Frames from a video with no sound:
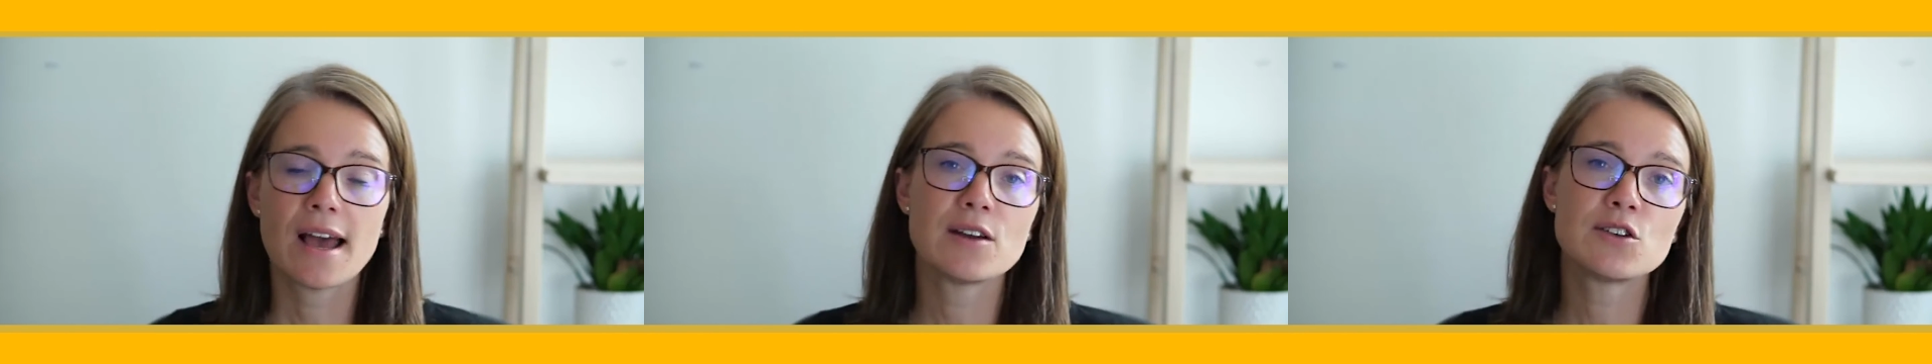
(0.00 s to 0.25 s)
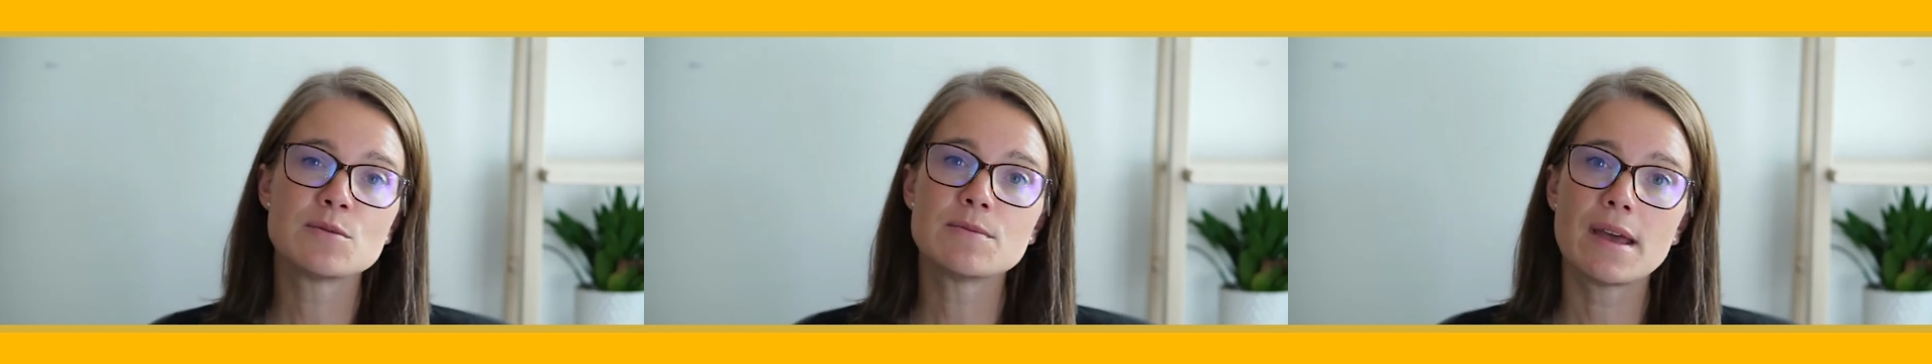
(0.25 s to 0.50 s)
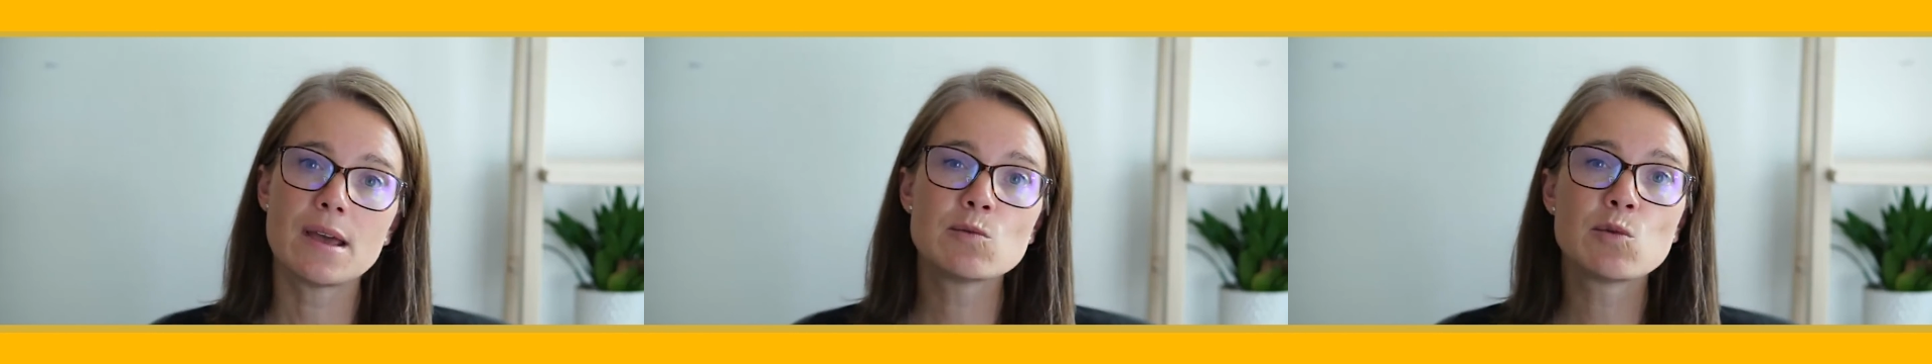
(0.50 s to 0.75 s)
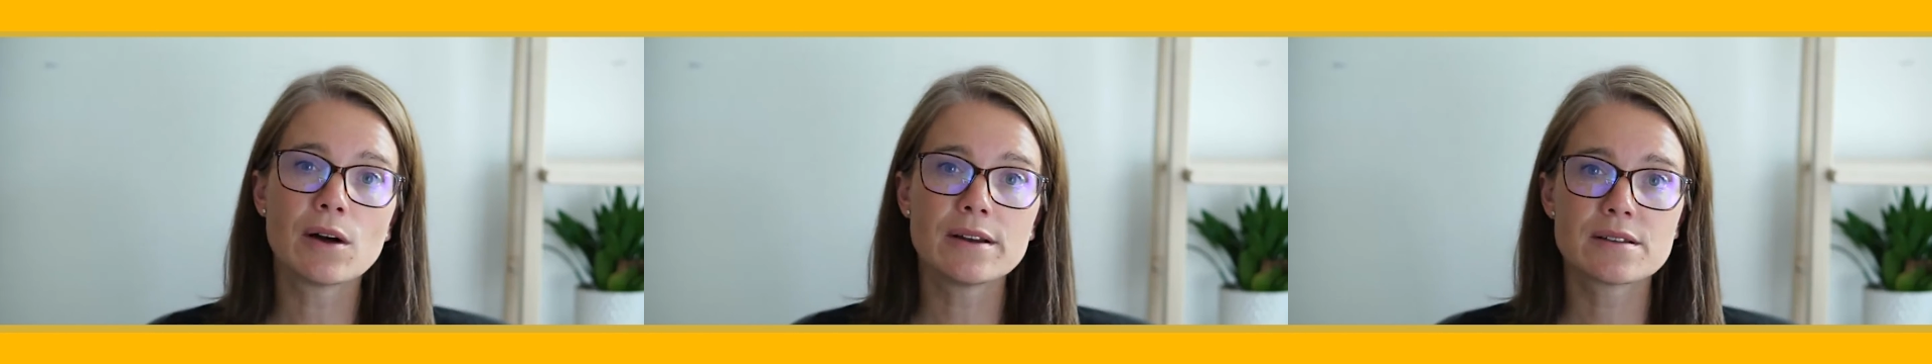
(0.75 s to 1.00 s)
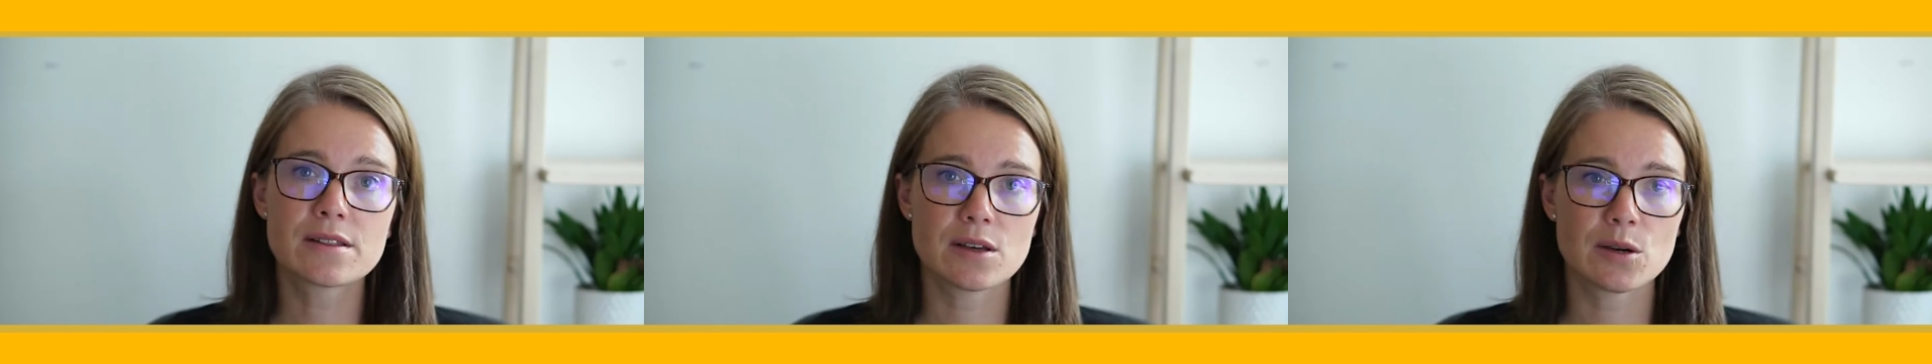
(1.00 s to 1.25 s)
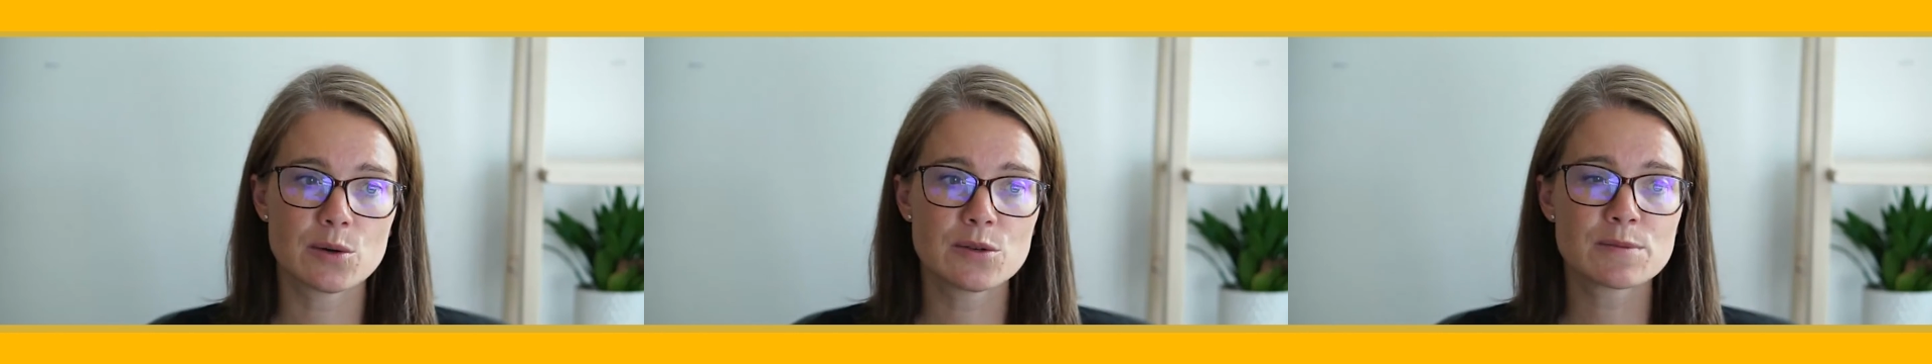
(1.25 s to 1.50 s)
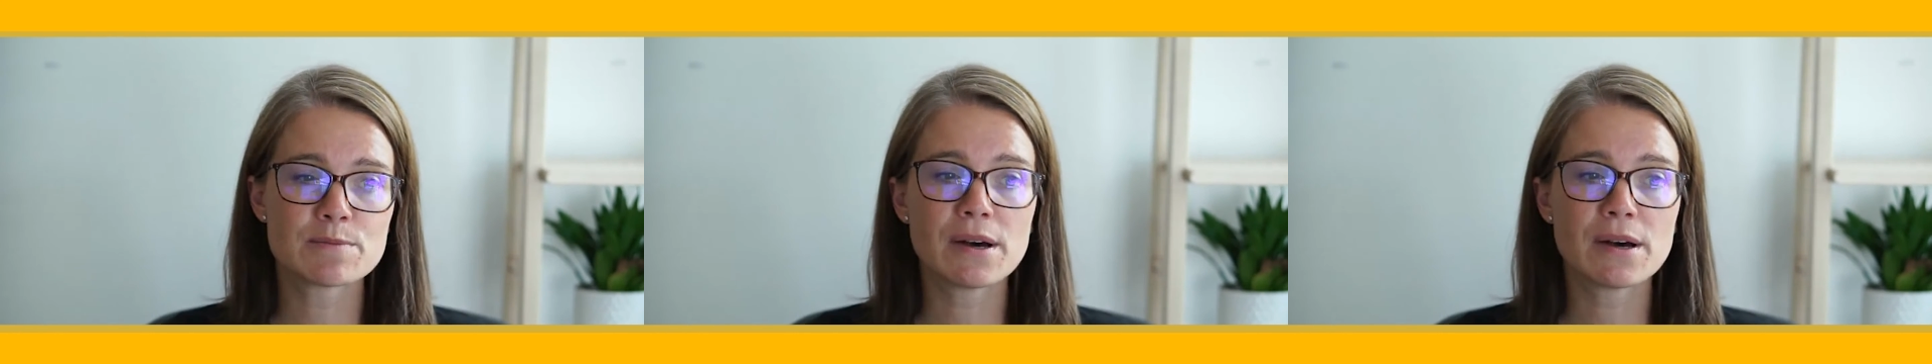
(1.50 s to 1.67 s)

and you may want those.